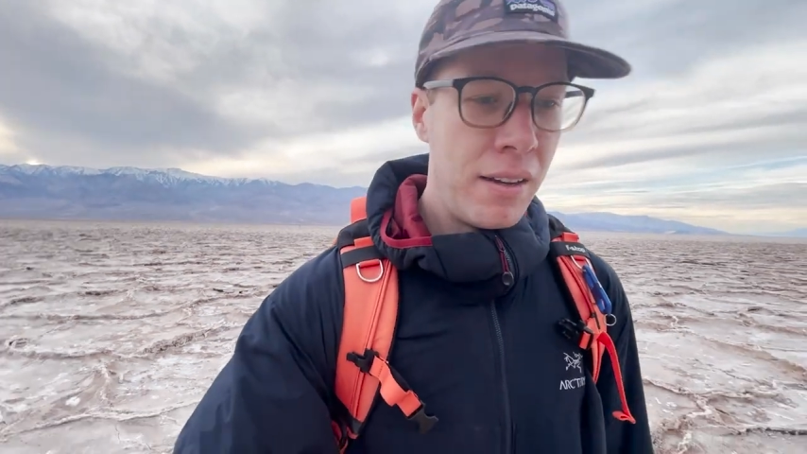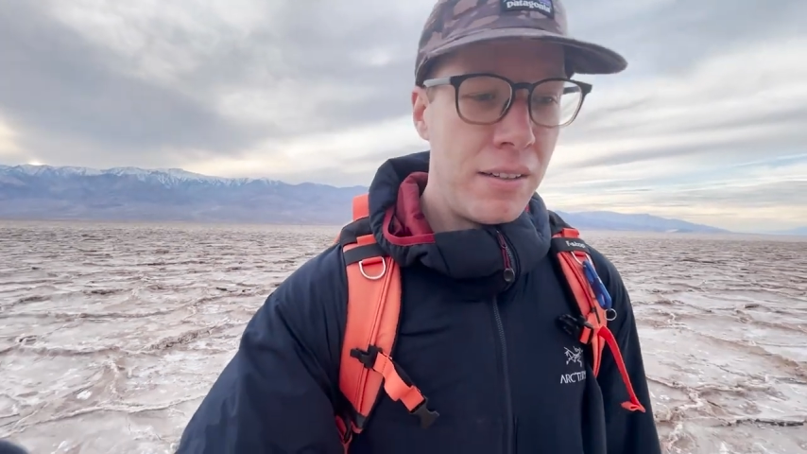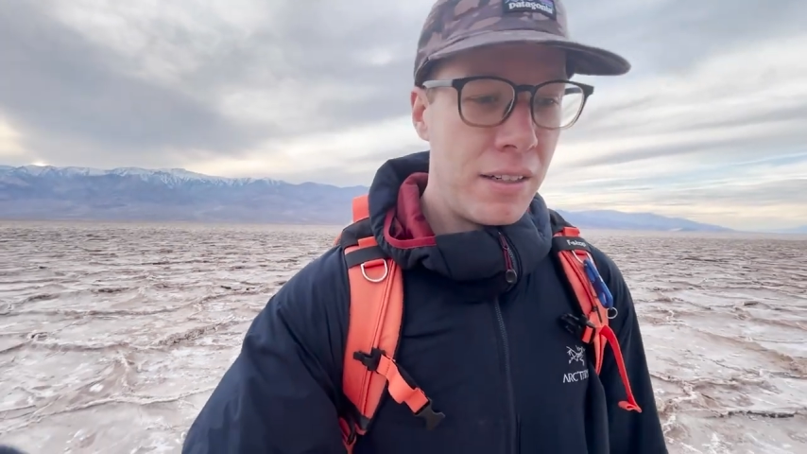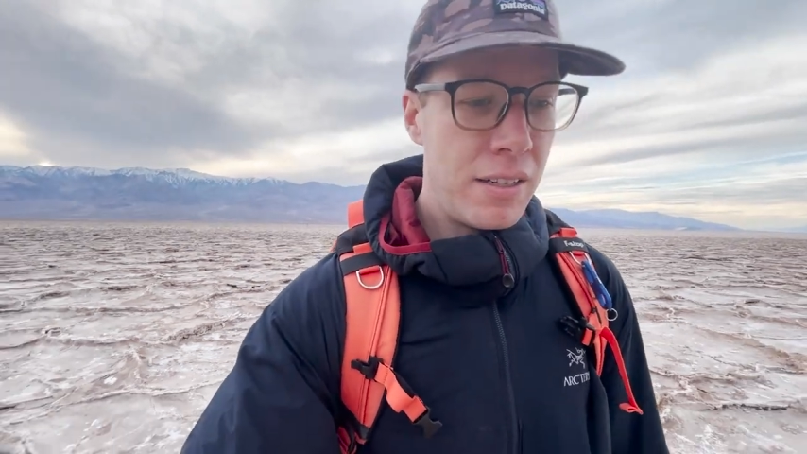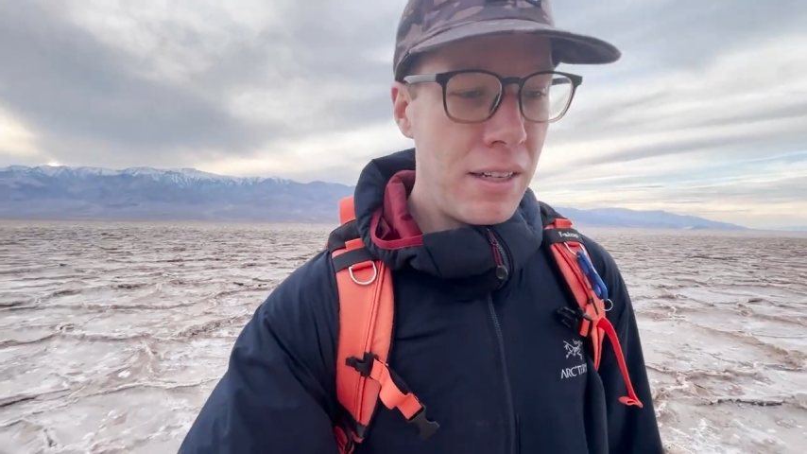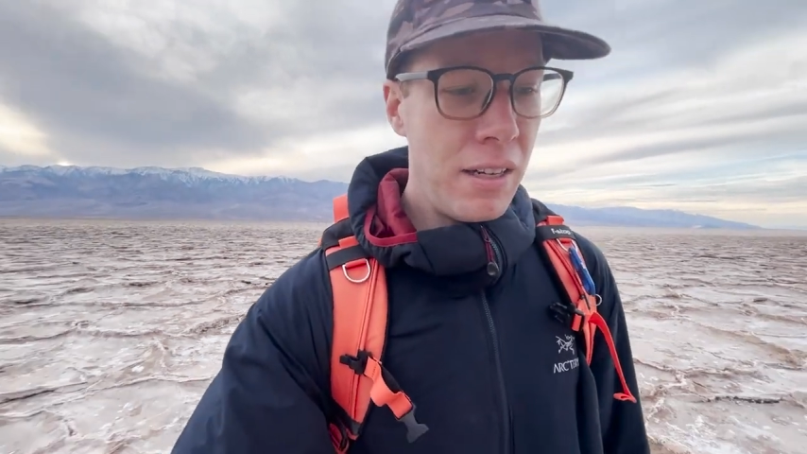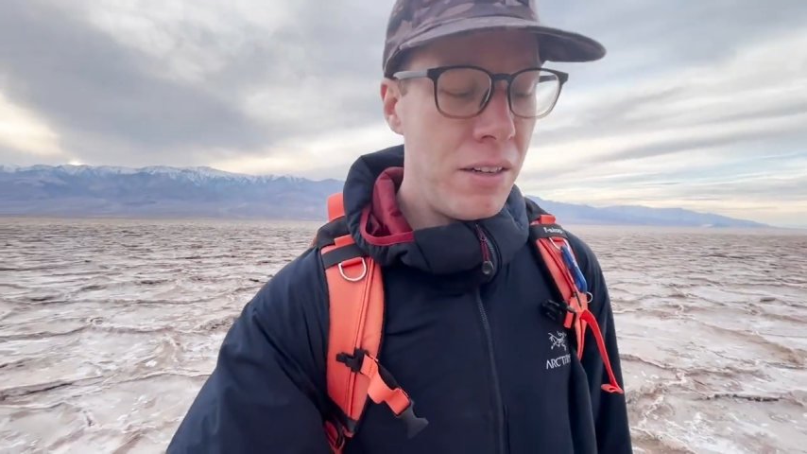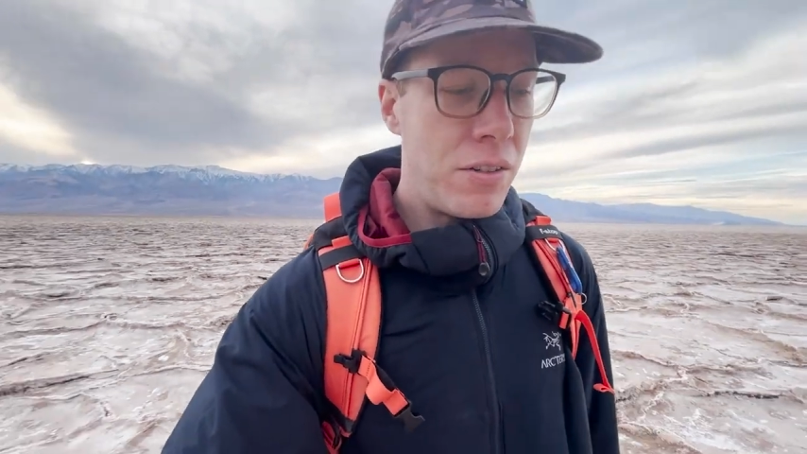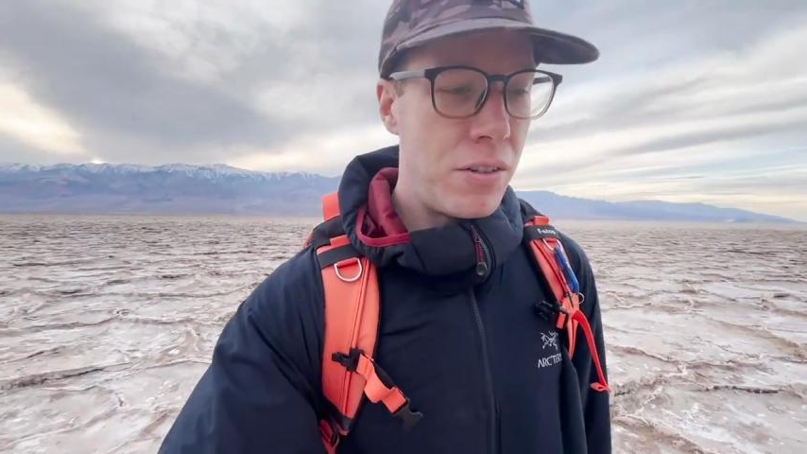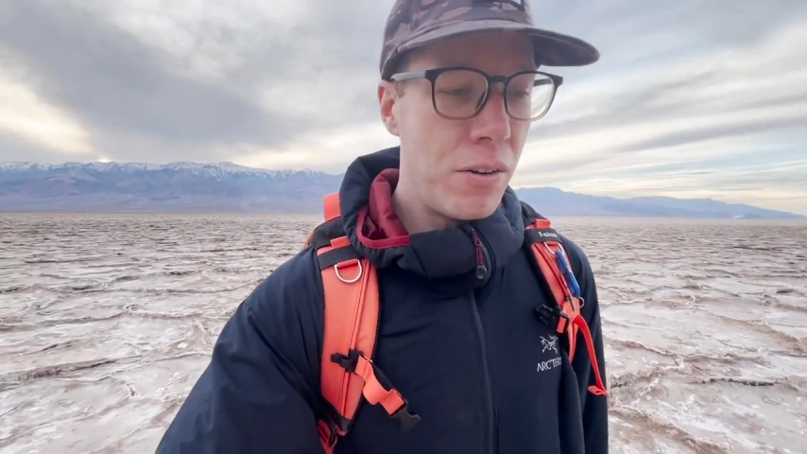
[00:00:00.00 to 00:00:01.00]
just
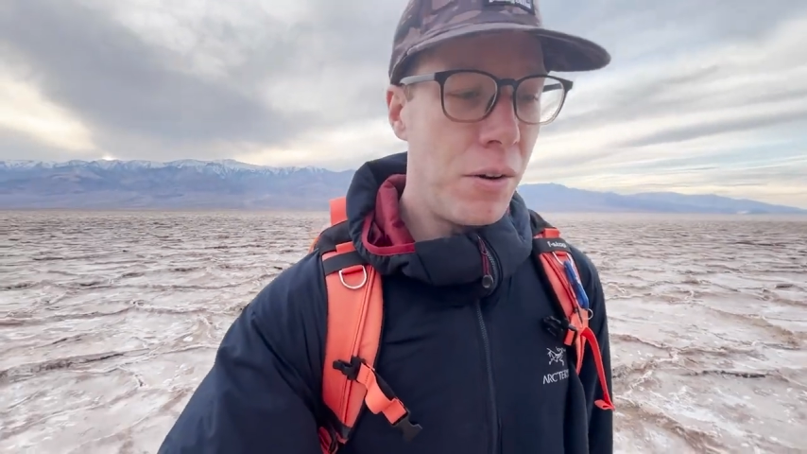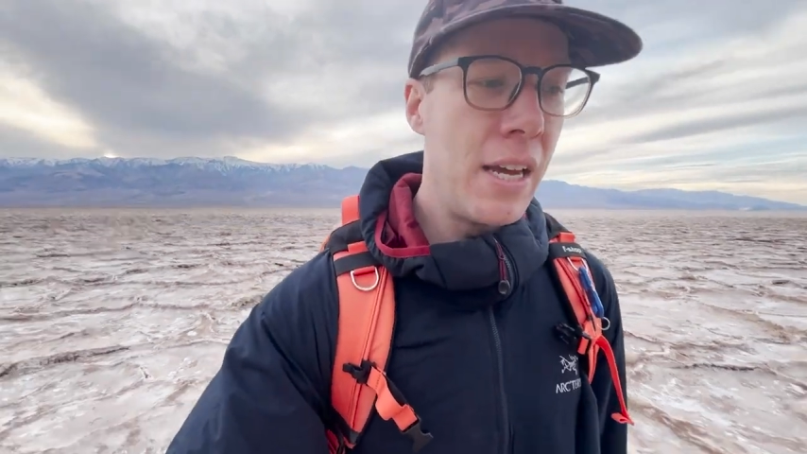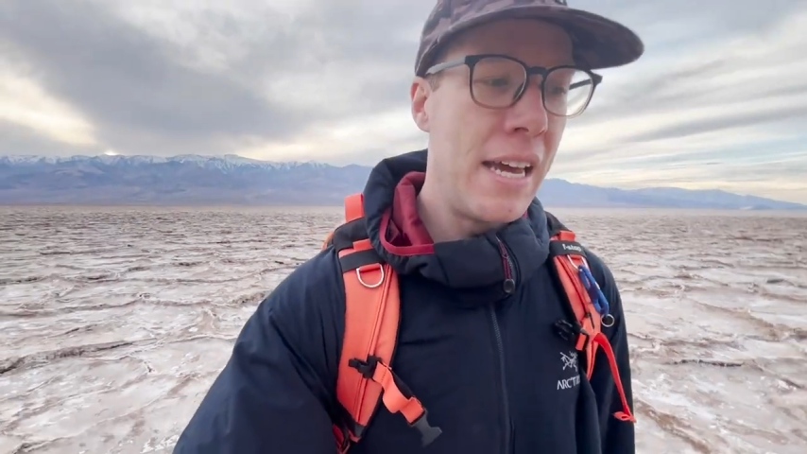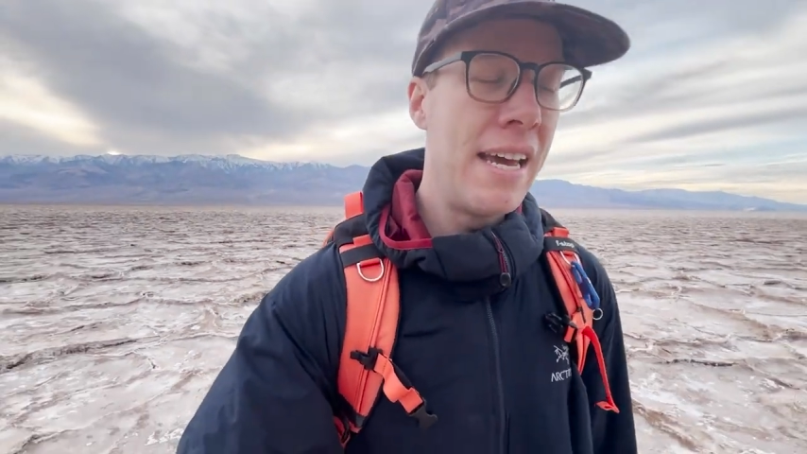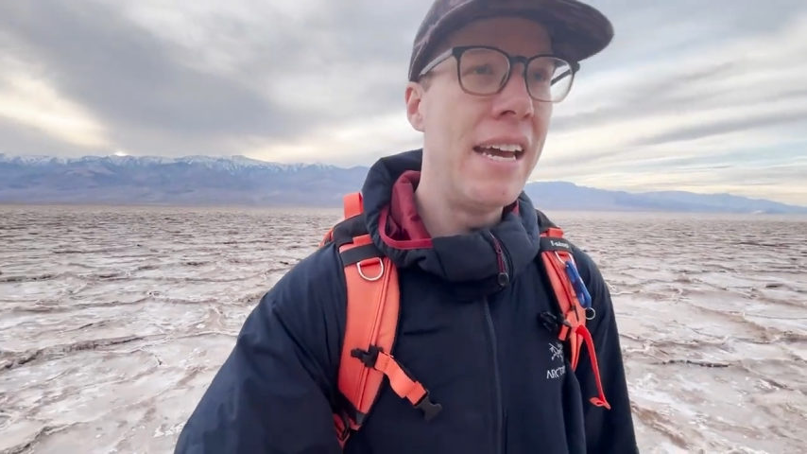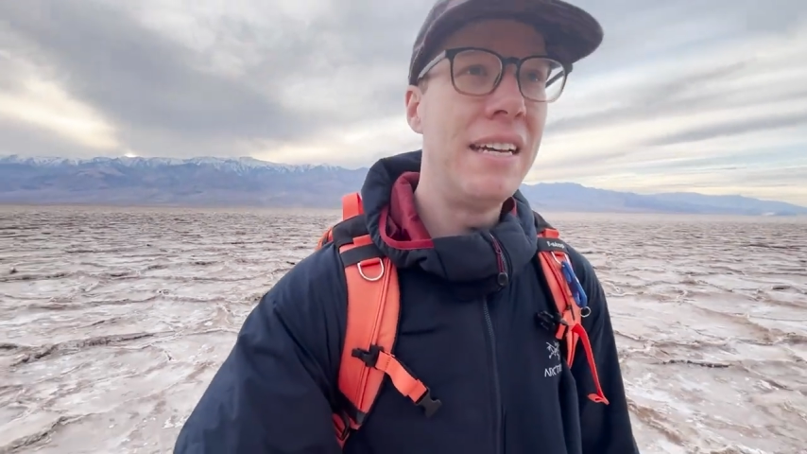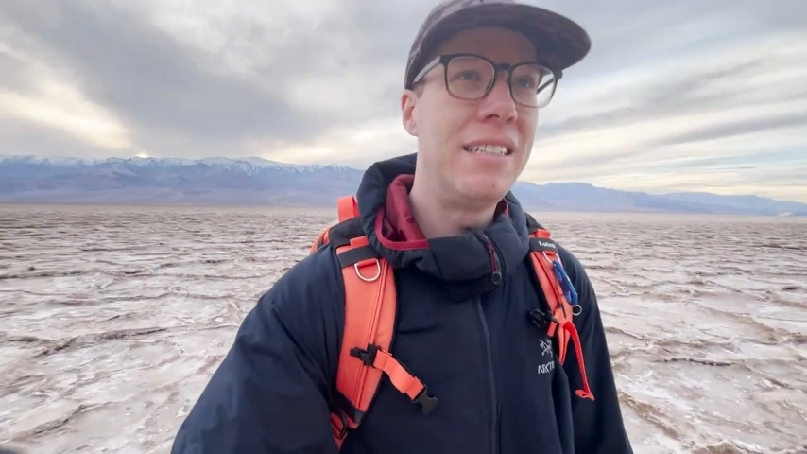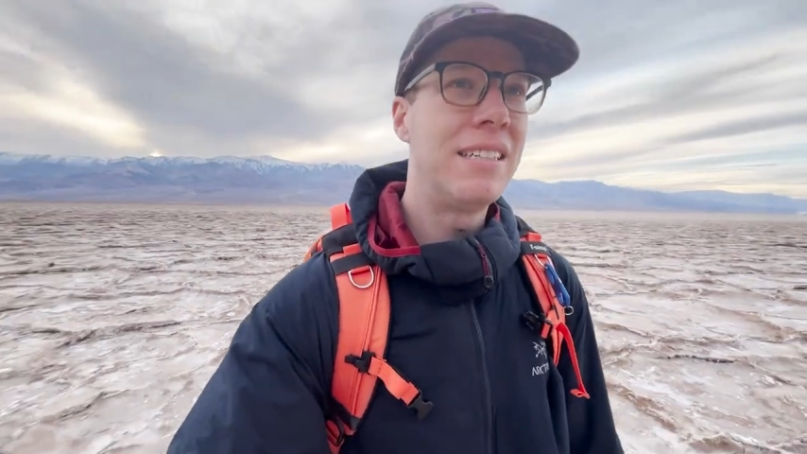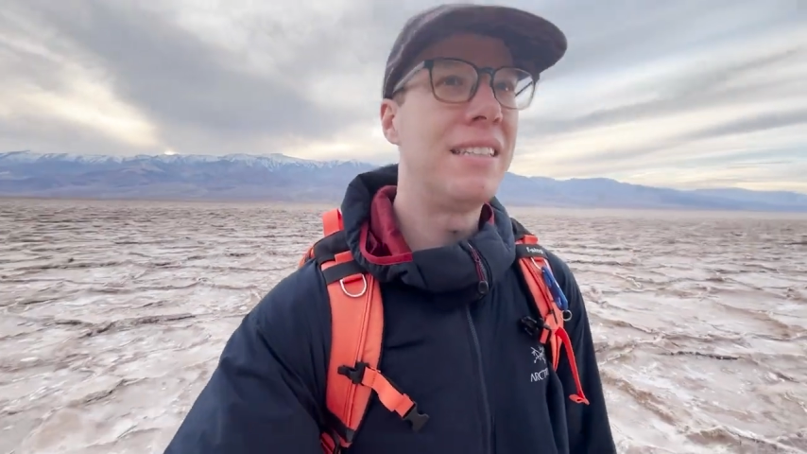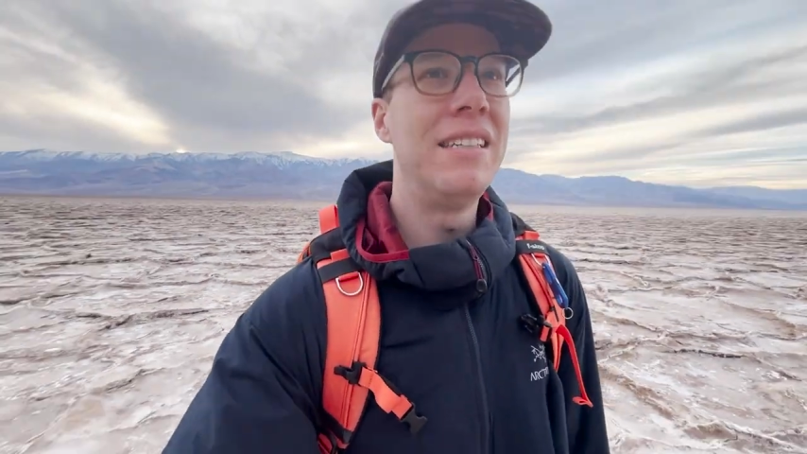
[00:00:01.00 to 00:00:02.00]
enjoy
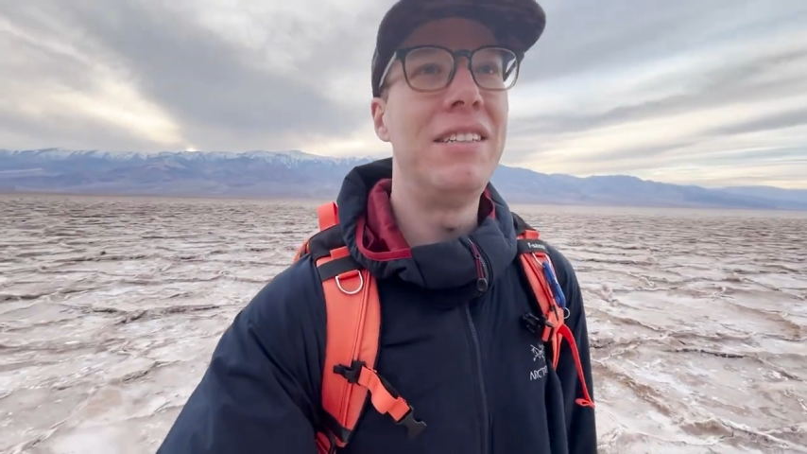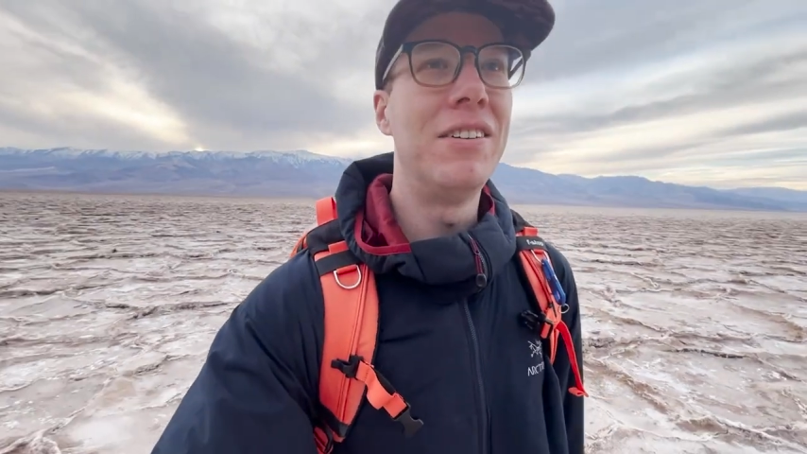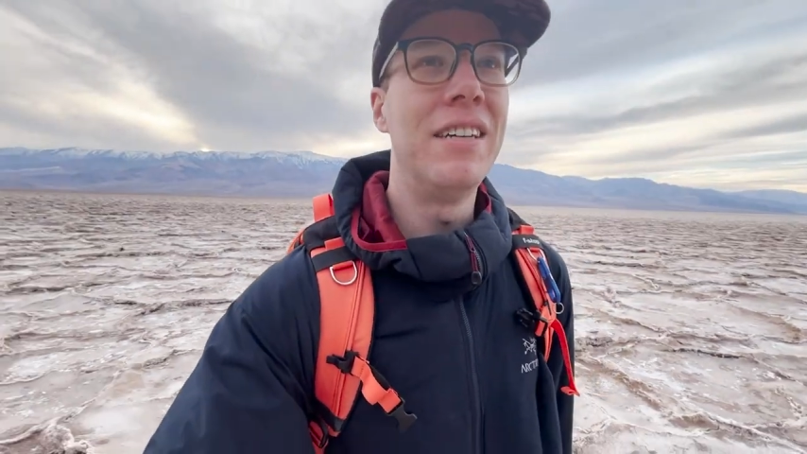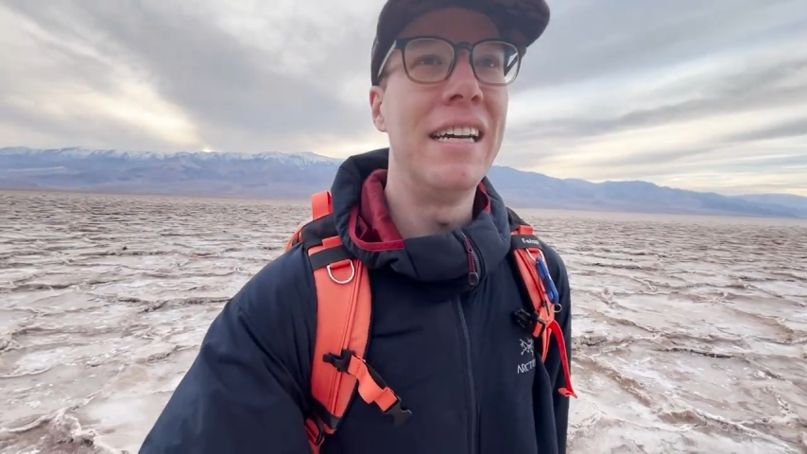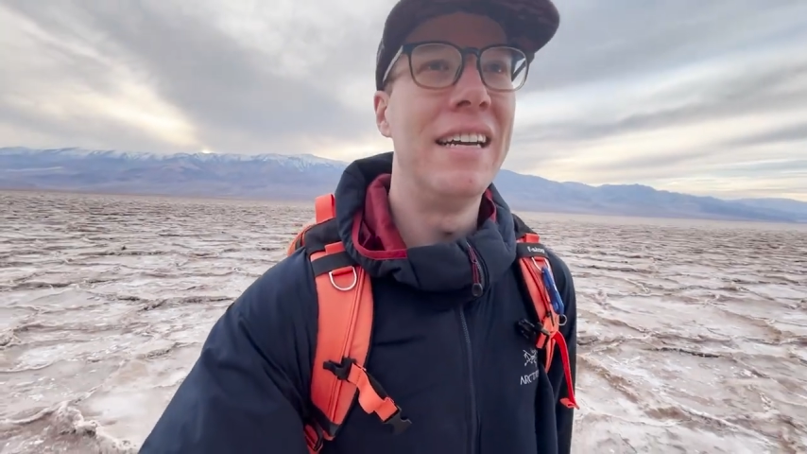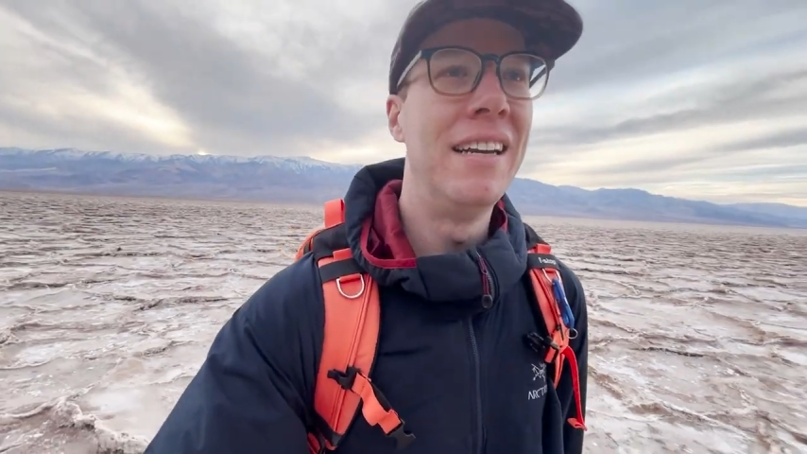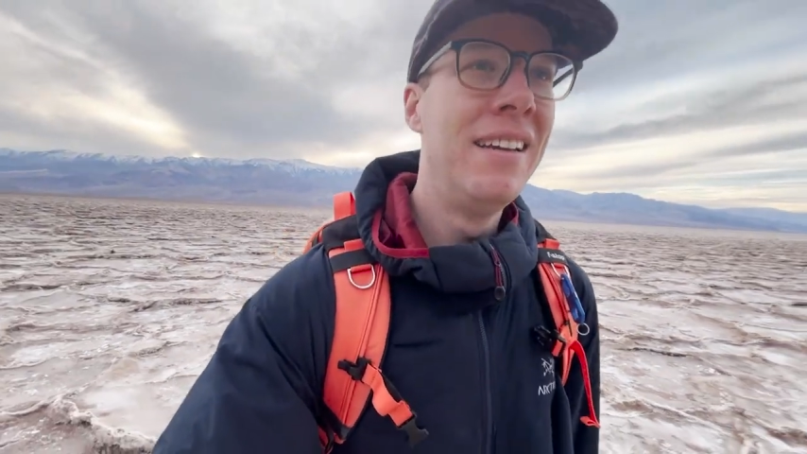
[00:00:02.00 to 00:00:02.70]
it.